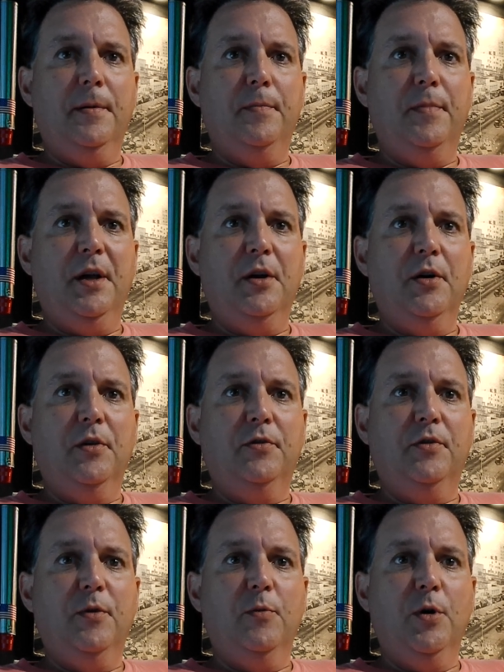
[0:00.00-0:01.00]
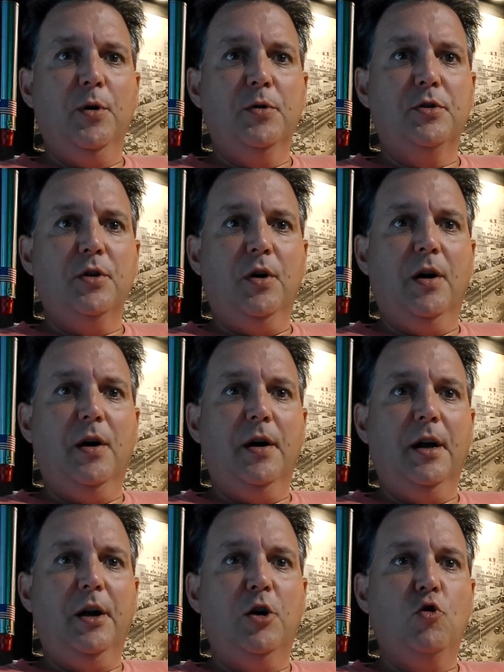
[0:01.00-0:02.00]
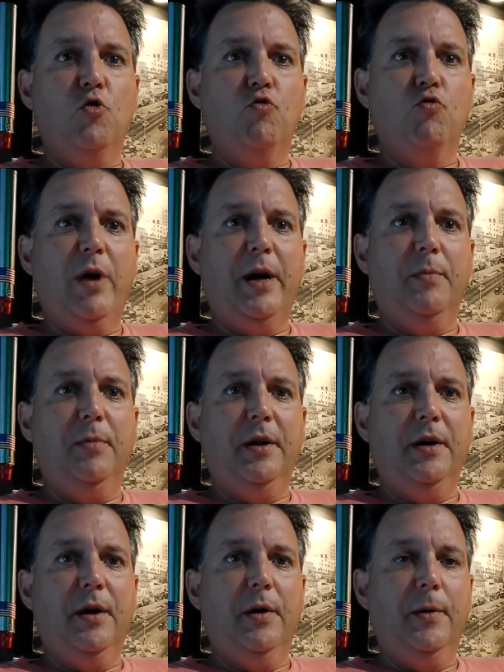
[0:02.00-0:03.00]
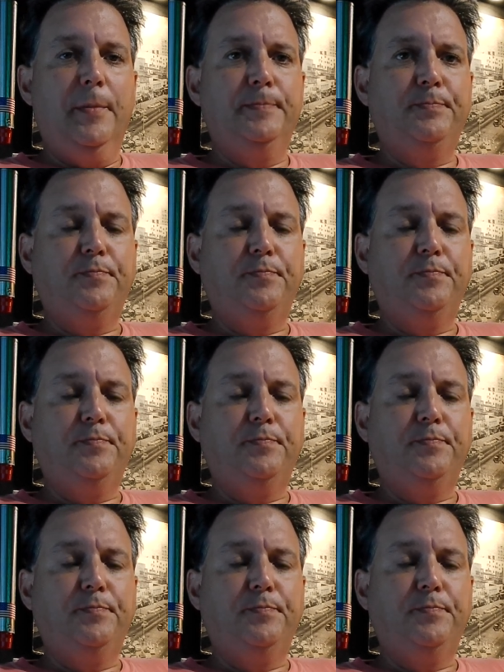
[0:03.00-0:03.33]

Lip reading: because the roads are incredibly narrow